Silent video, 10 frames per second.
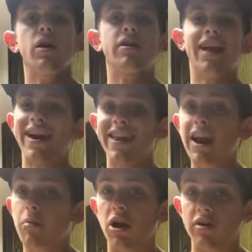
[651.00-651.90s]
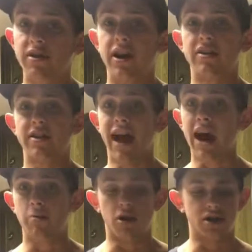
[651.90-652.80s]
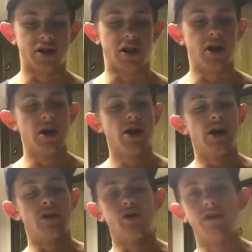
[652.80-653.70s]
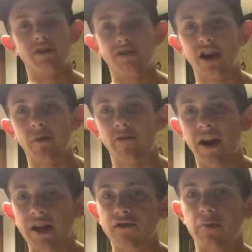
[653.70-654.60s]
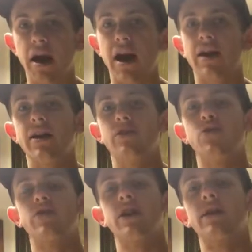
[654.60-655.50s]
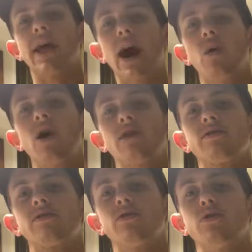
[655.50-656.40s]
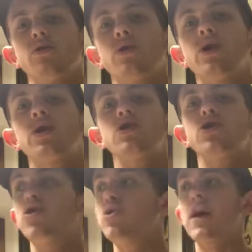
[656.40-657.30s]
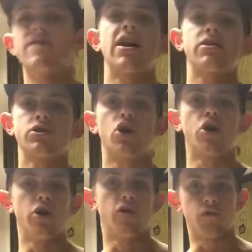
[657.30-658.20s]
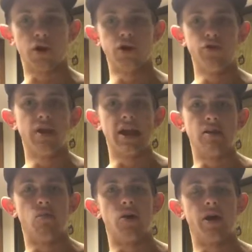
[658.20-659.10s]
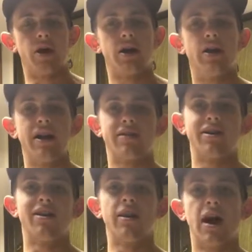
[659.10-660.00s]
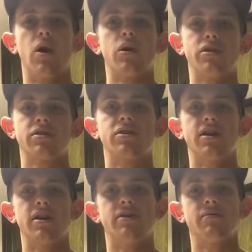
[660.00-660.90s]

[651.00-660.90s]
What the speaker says: And not an anabolic state, it's a catabolic state. And so this is going to prevent us from that, and so it's going to allow us to do that fasted cardio if we're going to do that in the morning, and it's going to allow us to